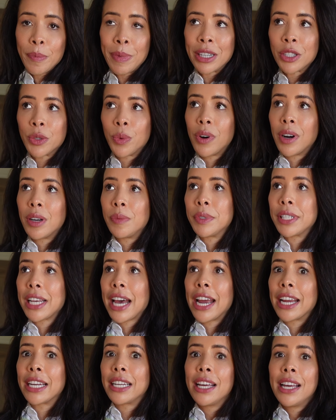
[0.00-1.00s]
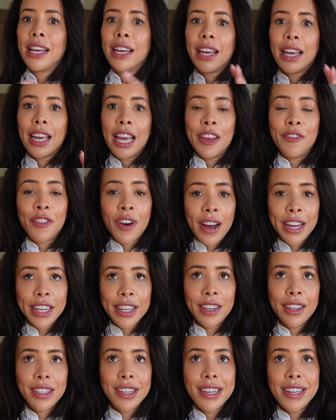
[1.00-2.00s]
back to what I'm saying, if I
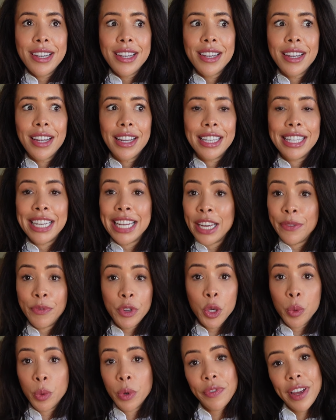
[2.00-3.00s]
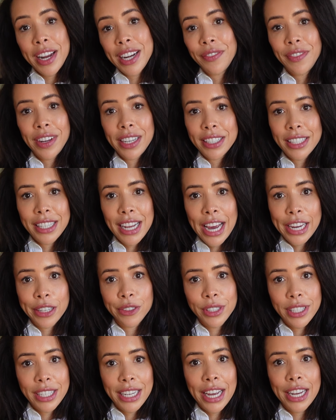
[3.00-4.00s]
can leave you with anything today on
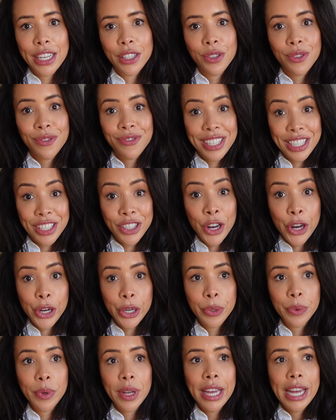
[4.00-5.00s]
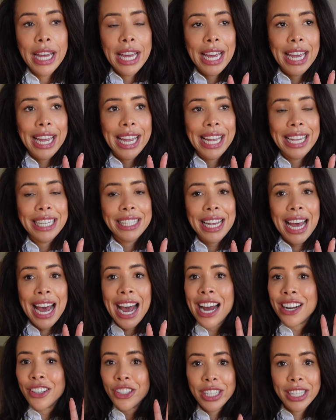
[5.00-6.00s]
today's video, is
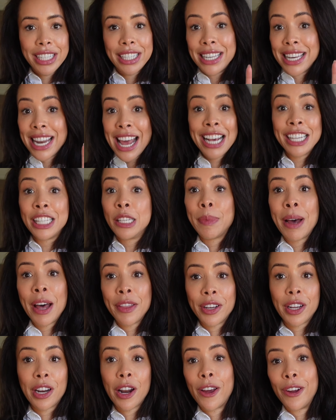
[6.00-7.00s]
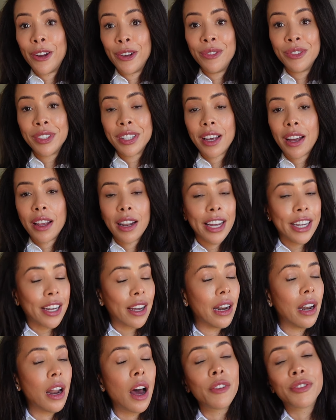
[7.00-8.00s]
actually less about the clothes. Like, I
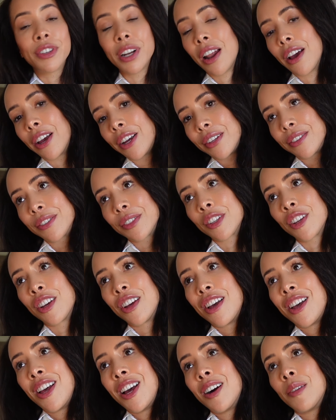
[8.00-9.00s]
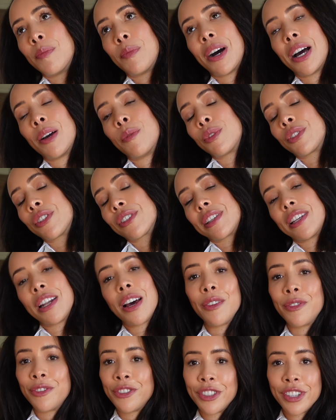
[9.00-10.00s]
love clothes, but I would just
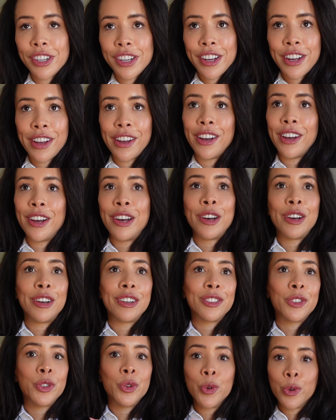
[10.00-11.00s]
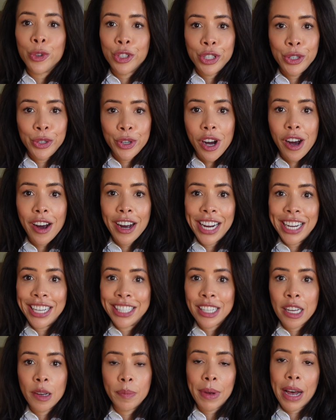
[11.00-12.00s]
love to talk to you
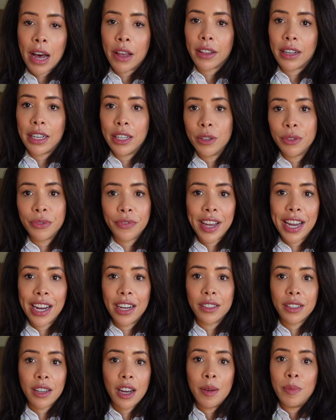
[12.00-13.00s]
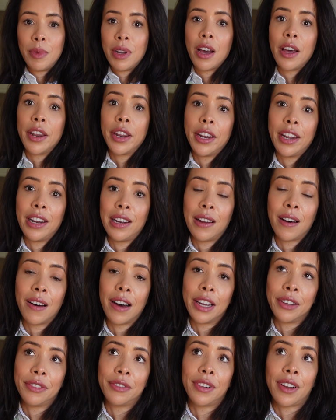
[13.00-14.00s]
guys about the little things that I'm learning in
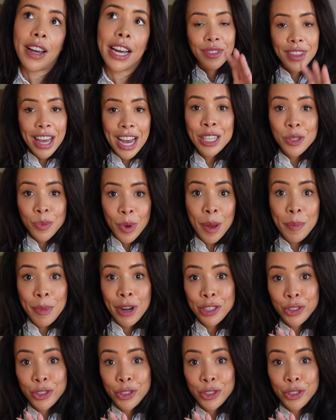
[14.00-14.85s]
life. Like, that's where my